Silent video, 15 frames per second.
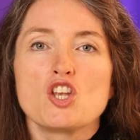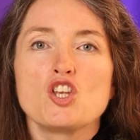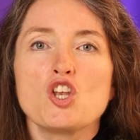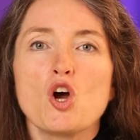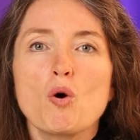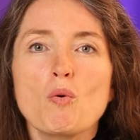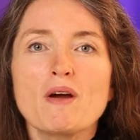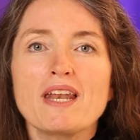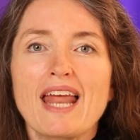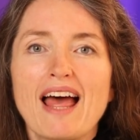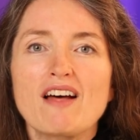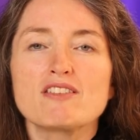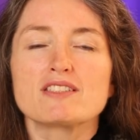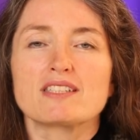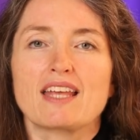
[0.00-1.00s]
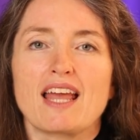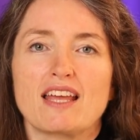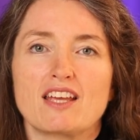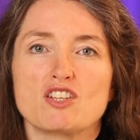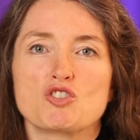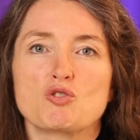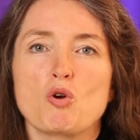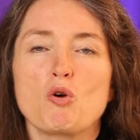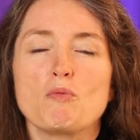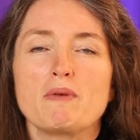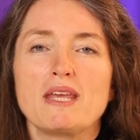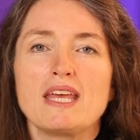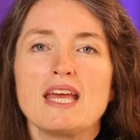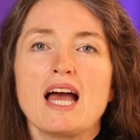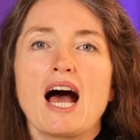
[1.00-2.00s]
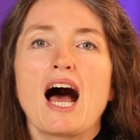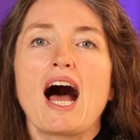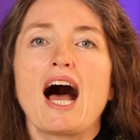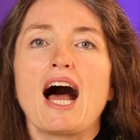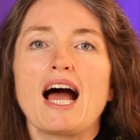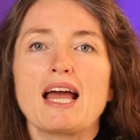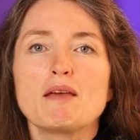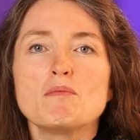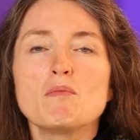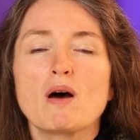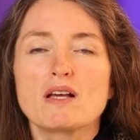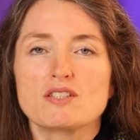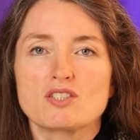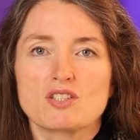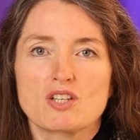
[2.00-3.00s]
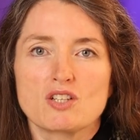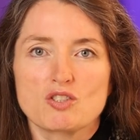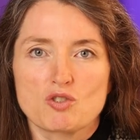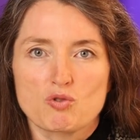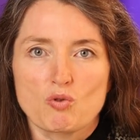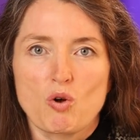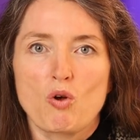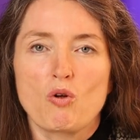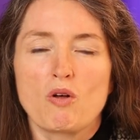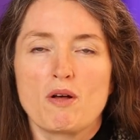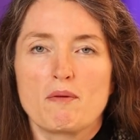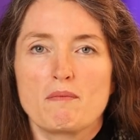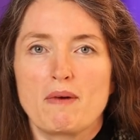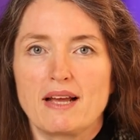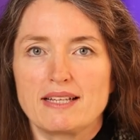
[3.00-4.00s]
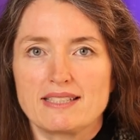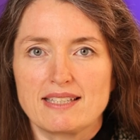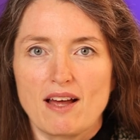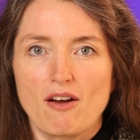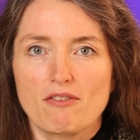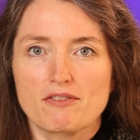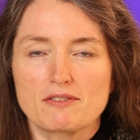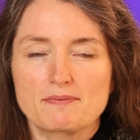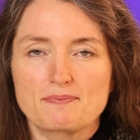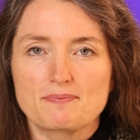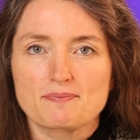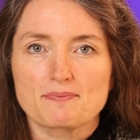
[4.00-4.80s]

No one else can control me. I must control myself.